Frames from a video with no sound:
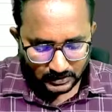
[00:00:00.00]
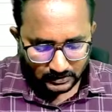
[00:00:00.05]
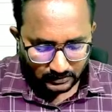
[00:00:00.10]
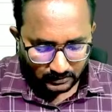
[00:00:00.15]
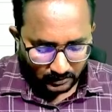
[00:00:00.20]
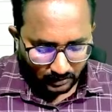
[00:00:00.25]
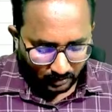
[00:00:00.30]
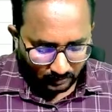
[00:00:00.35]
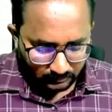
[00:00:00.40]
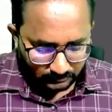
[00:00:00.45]

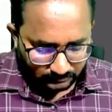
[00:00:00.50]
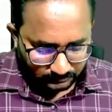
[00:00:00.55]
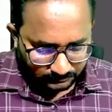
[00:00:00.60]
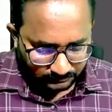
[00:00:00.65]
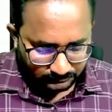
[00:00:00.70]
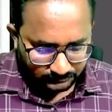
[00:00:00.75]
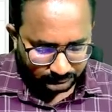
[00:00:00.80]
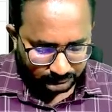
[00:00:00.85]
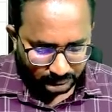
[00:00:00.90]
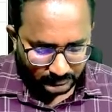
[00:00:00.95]
Now,
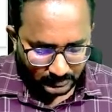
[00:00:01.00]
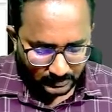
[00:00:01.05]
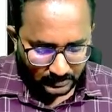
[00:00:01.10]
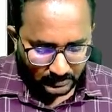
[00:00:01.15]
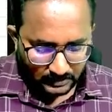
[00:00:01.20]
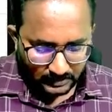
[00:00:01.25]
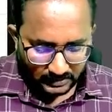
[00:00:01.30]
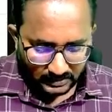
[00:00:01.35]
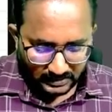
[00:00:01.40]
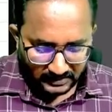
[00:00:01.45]

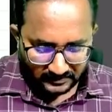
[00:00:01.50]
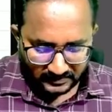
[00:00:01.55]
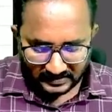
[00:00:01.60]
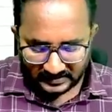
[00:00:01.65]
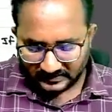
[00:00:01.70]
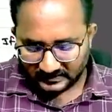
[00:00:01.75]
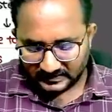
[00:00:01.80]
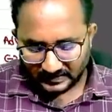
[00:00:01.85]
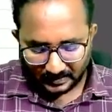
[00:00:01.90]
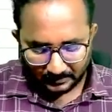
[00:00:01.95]
in
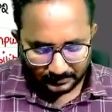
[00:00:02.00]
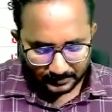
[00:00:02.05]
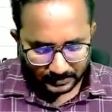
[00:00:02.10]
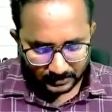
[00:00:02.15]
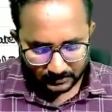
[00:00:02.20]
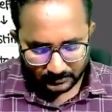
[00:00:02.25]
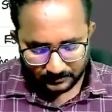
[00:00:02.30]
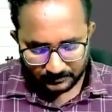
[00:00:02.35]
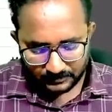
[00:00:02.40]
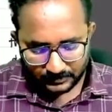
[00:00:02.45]
this
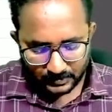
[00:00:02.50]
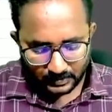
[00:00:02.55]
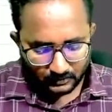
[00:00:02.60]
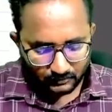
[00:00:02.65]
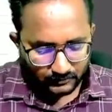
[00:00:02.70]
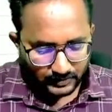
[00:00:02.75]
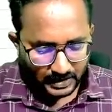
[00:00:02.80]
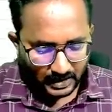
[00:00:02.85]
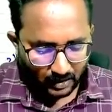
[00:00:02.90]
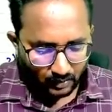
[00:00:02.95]
chapter,
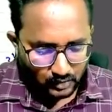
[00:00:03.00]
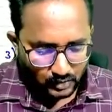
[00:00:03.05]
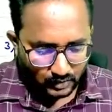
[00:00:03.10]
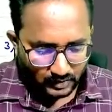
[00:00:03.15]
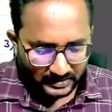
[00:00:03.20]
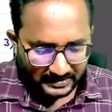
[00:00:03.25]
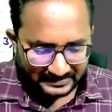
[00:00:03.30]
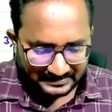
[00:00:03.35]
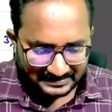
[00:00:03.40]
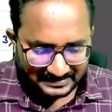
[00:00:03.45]
we have
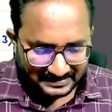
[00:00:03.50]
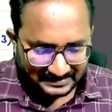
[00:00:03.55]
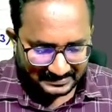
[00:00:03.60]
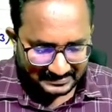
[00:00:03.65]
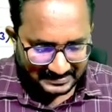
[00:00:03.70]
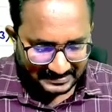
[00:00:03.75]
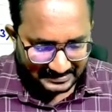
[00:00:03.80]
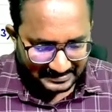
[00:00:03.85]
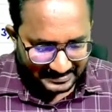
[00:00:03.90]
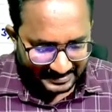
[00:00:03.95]
to discuss
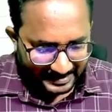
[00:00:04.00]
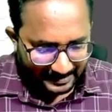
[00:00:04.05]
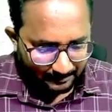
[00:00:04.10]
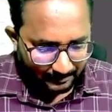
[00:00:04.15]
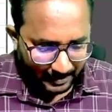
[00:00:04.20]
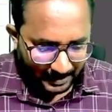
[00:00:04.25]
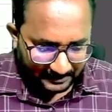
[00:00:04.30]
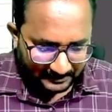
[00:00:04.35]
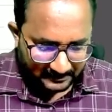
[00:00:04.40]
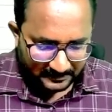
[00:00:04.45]
the 3
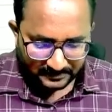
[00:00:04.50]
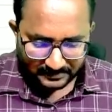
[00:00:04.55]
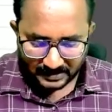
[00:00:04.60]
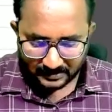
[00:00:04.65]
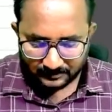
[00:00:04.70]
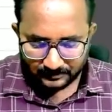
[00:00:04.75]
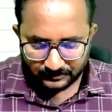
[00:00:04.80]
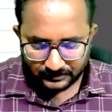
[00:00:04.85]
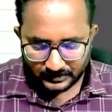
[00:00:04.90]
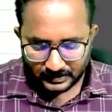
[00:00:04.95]
parts
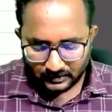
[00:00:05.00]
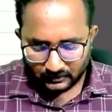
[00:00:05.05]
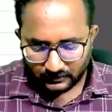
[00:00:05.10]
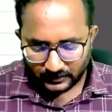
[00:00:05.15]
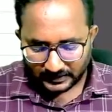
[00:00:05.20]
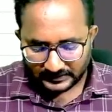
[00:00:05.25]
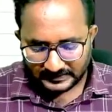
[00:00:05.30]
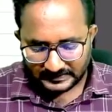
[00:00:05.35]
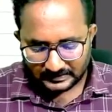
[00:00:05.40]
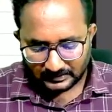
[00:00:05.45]
now.
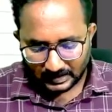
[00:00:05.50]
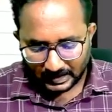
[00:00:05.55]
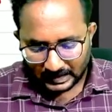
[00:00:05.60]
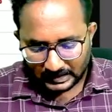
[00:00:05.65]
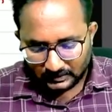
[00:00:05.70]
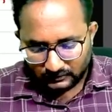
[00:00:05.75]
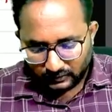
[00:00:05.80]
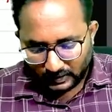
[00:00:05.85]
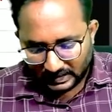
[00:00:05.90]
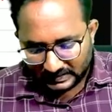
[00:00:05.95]
First,
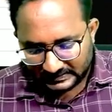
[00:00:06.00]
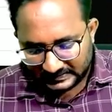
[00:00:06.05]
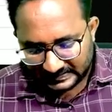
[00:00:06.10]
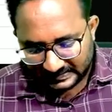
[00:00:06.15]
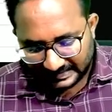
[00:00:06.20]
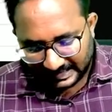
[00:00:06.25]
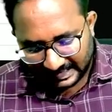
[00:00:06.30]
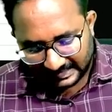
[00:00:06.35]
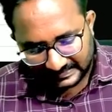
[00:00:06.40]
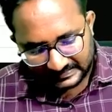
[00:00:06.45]
advance
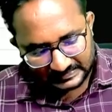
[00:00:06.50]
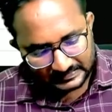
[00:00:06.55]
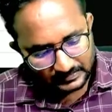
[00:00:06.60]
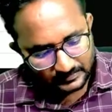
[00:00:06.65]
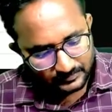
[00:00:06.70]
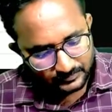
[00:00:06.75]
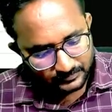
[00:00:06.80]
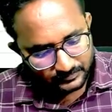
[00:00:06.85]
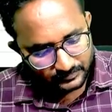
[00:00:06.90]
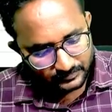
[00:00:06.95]
tax.